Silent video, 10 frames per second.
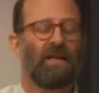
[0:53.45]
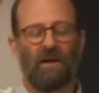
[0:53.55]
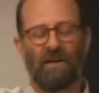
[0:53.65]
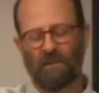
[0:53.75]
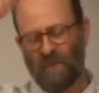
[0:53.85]

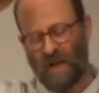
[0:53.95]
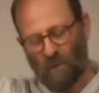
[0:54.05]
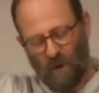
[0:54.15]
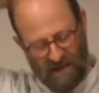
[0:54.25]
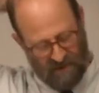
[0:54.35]
other,
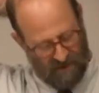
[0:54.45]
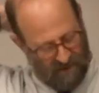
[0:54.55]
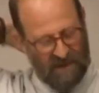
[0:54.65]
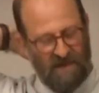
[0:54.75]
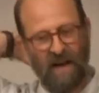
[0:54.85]
Mel Weiss,
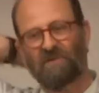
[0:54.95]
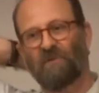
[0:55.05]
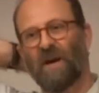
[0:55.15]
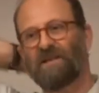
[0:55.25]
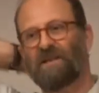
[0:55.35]
these guys
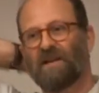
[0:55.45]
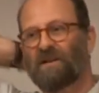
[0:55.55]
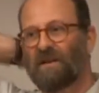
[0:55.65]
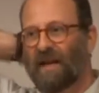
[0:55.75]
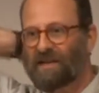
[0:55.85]
phrased it as
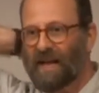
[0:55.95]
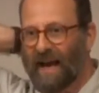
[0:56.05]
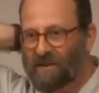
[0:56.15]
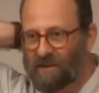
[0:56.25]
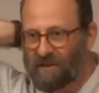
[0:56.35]
class
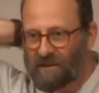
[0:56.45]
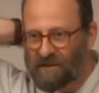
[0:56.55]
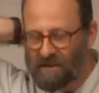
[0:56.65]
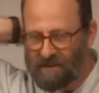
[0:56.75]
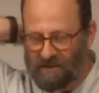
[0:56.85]

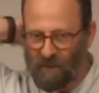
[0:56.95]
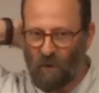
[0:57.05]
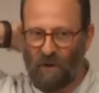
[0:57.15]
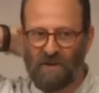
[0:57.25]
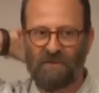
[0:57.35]
actions for
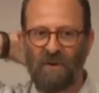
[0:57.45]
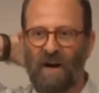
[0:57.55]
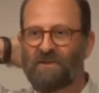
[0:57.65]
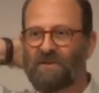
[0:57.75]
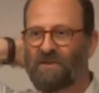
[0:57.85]
all the
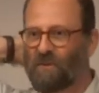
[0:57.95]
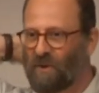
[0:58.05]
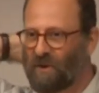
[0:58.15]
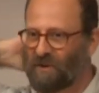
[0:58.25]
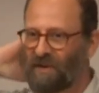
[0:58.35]
survivors in the
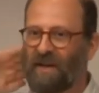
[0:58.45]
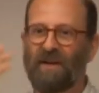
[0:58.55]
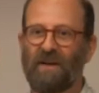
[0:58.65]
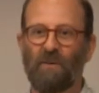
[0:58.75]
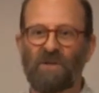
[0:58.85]
world,
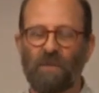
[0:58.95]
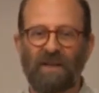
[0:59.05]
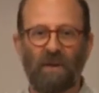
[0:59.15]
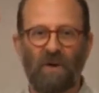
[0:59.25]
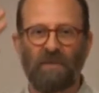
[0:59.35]
which
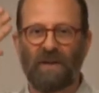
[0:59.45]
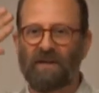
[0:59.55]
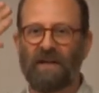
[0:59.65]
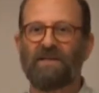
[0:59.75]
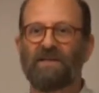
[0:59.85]
meant there would have been a
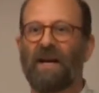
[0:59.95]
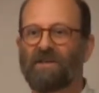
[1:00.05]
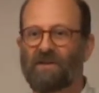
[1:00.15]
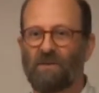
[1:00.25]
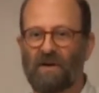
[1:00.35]
class
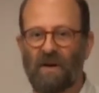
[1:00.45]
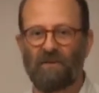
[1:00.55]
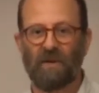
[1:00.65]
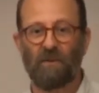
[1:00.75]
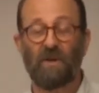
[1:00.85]
action
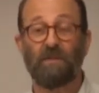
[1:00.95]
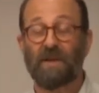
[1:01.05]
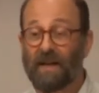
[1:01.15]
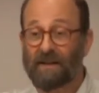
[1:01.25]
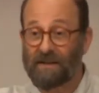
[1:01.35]
recovery. It would have been
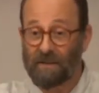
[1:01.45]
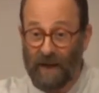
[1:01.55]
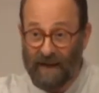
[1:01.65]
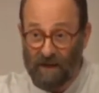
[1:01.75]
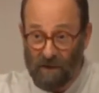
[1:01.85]
like the
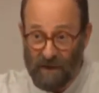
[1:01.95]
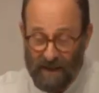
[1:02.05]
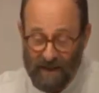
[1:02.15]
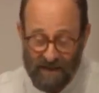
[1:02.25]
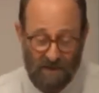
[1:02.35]
tobacco
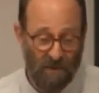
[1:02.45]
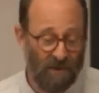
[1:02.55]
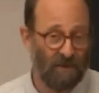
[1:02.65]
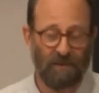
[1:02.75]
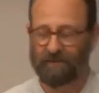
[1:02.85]
case,
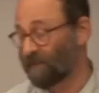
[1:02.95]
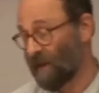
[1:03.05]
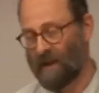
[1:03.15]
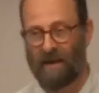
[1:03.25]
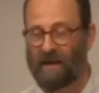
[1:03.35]
or
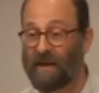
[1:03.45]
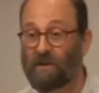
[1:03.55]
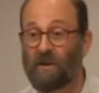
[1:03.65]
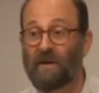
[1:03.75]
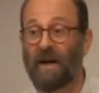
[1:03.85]
it could have